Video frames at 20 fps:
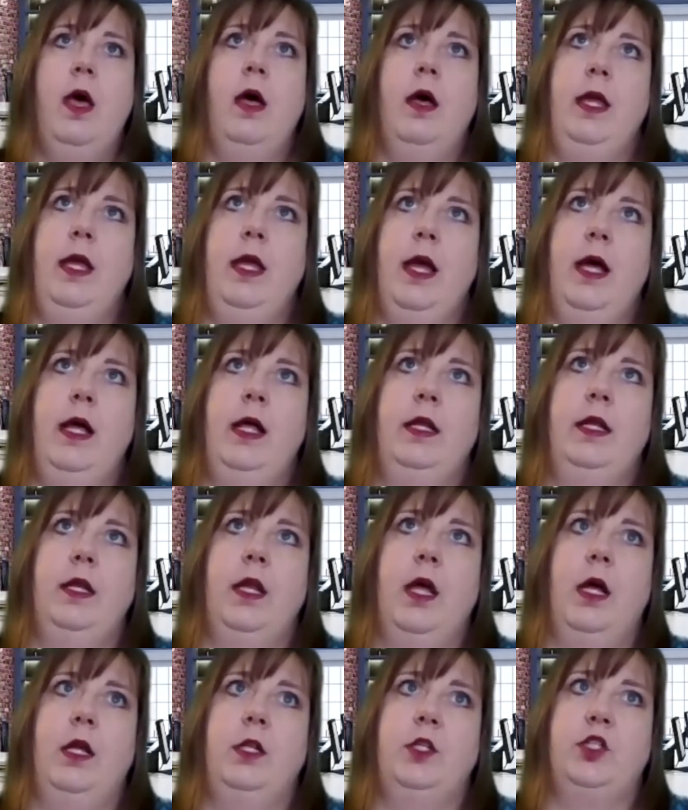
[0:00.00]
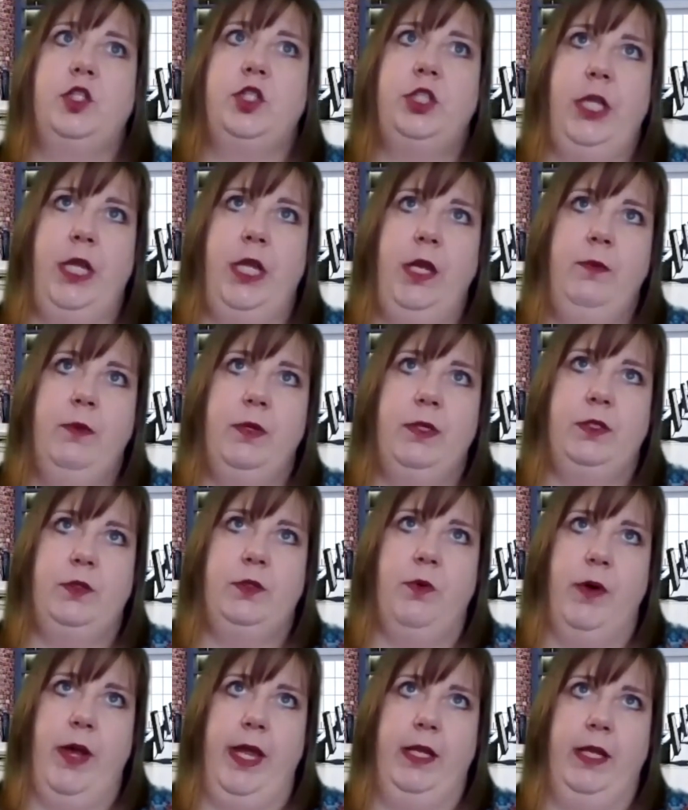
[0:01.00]
And she was
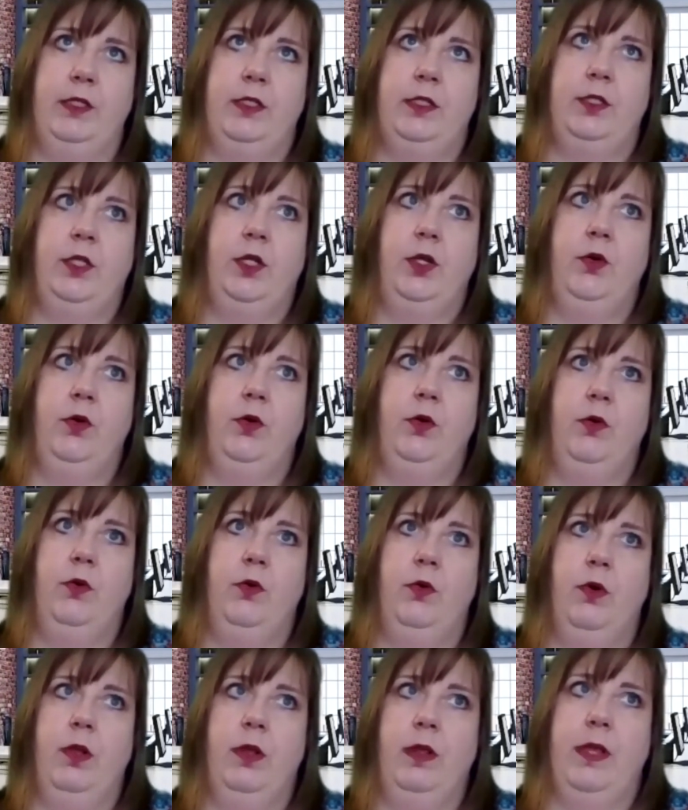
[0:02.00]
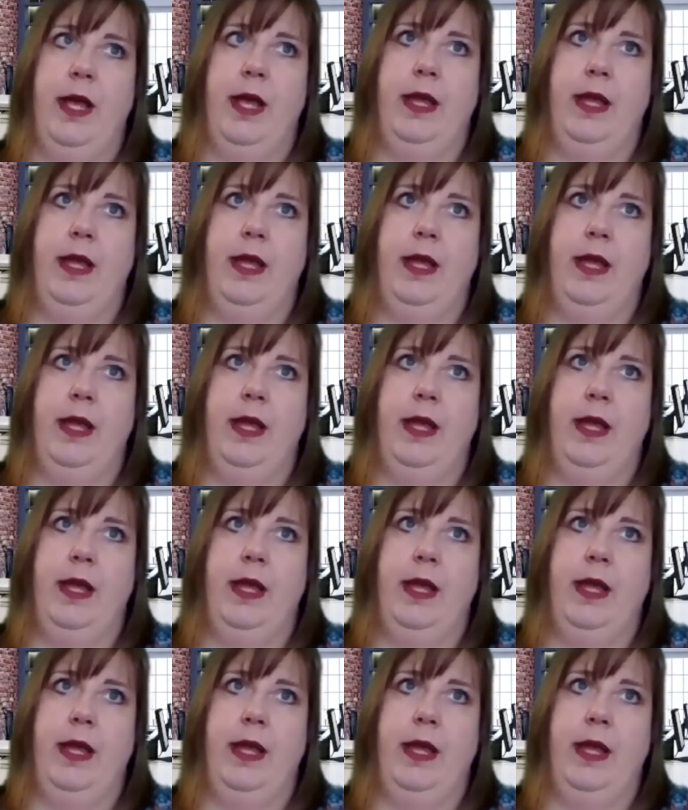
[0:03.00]
going to